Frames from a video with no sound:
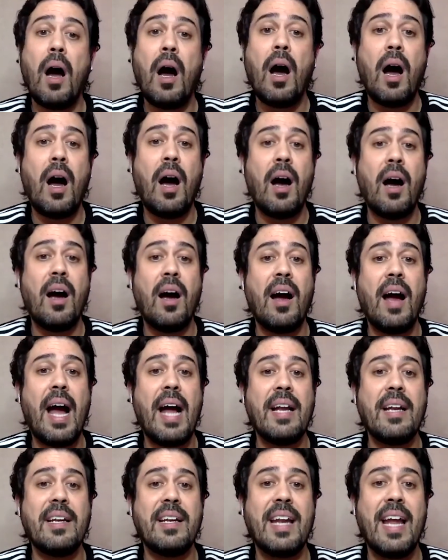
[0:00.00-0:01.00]

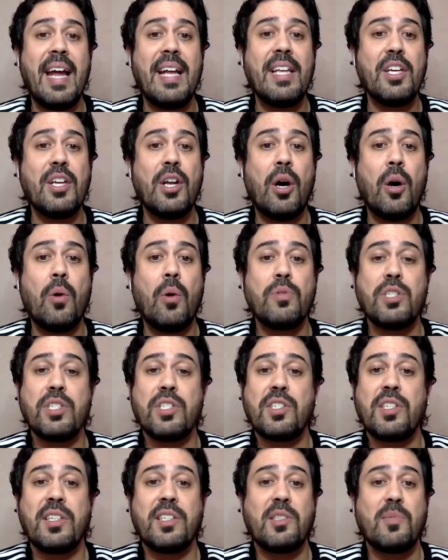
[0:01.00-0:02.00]

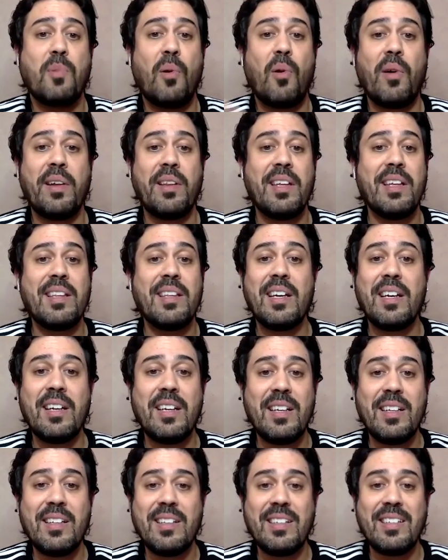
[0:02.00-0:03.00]
just exploring
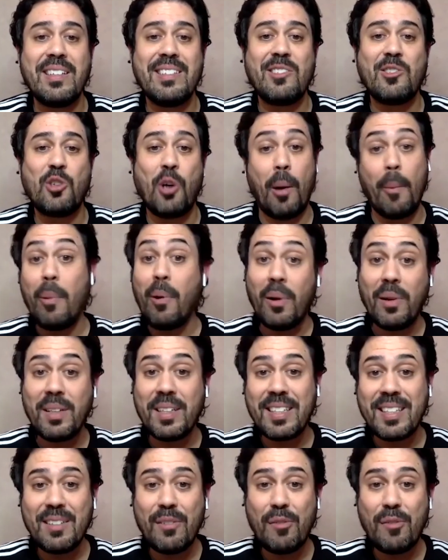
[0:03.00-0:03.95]
the troubled